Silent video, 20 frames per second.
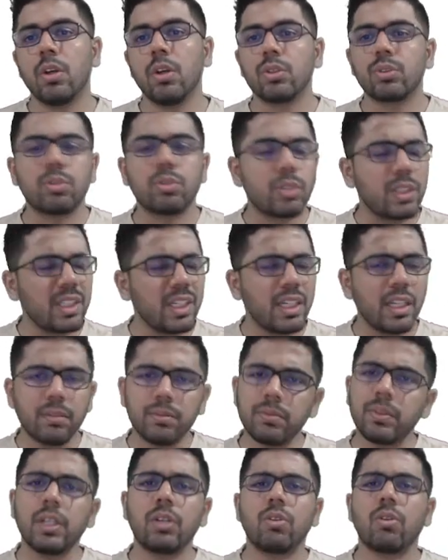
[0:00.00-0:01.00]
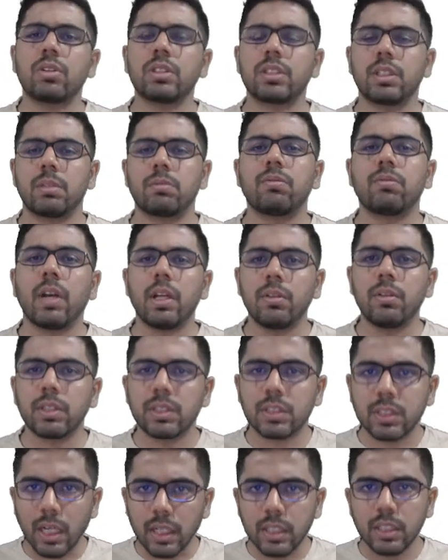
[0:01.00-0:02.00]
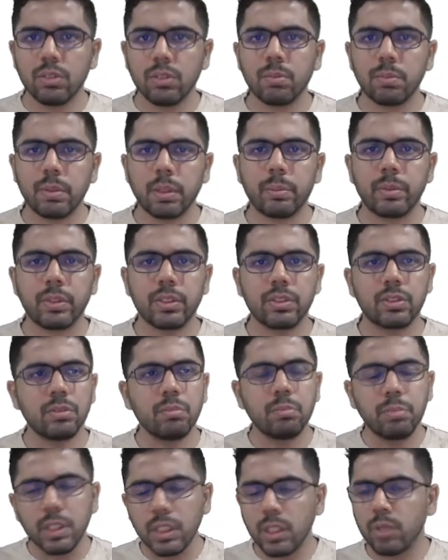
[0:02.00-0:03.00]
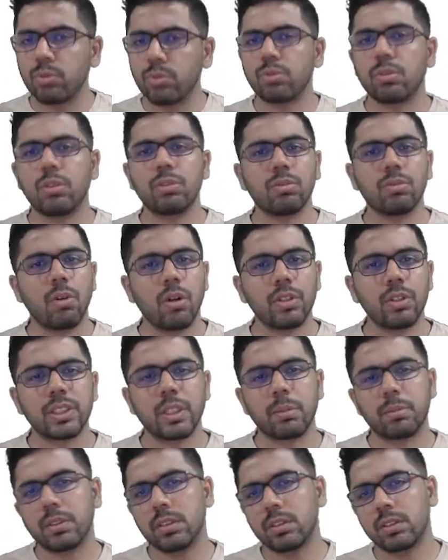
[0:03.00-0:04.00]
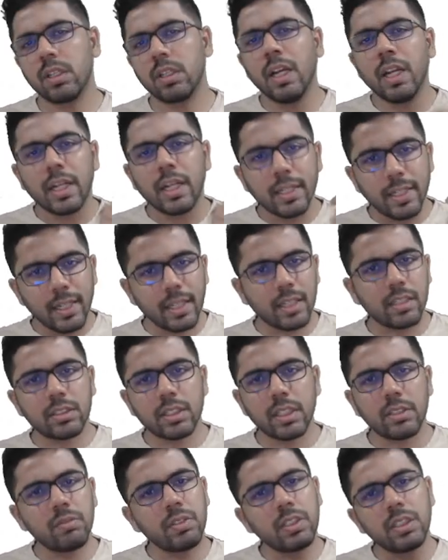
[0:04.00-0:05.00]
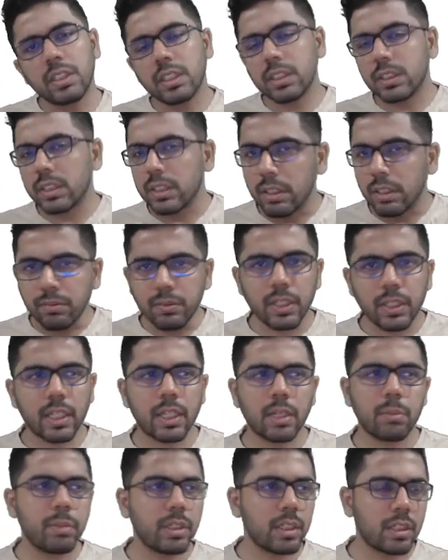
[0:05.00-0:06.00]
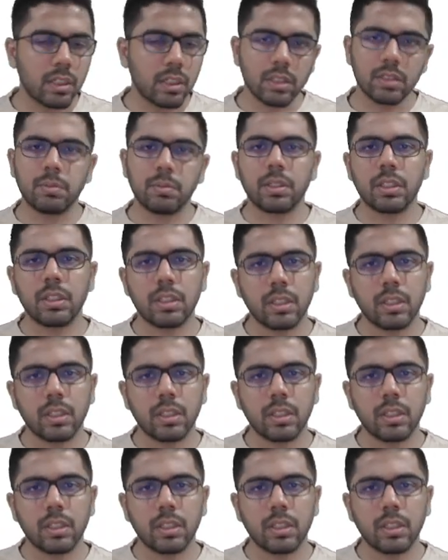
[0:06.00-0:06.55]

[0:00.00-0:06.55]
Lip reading: So read every concept while you are starting your preparation. Be neutral to all chapters. Take a genuine interest in every area, be it arithmetic,